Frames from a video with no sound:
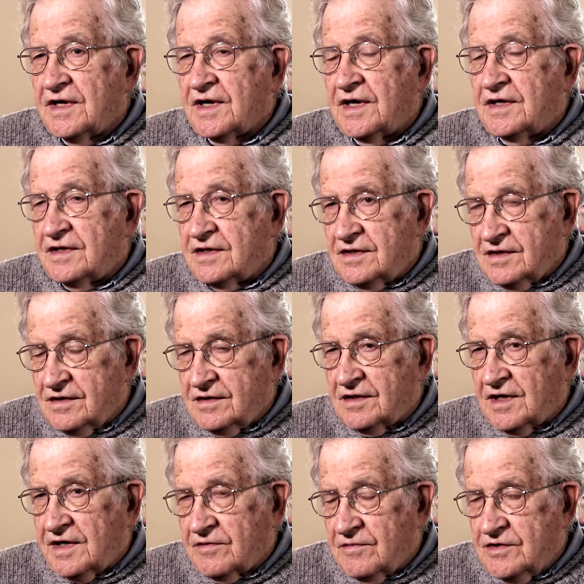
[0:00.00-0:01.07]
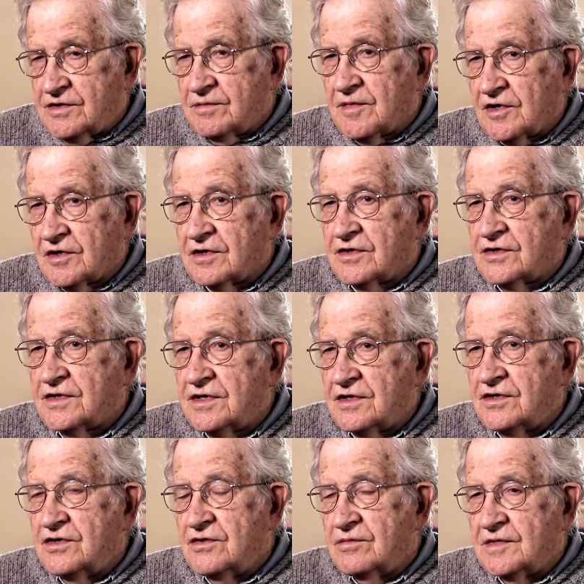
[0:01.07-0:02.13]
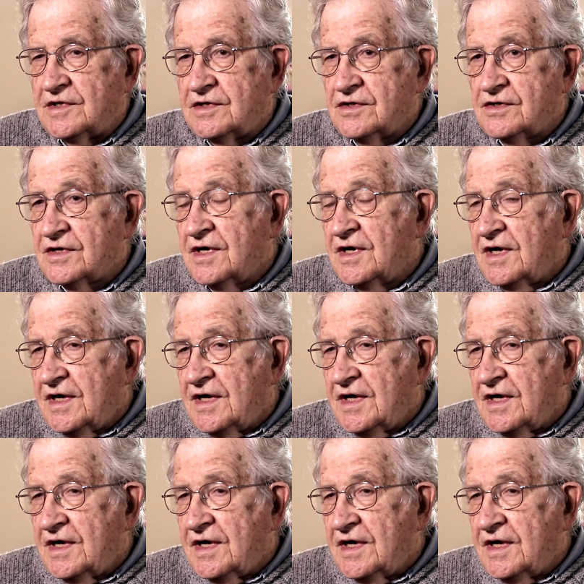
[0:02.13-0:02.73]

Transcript: and language emerged in humans.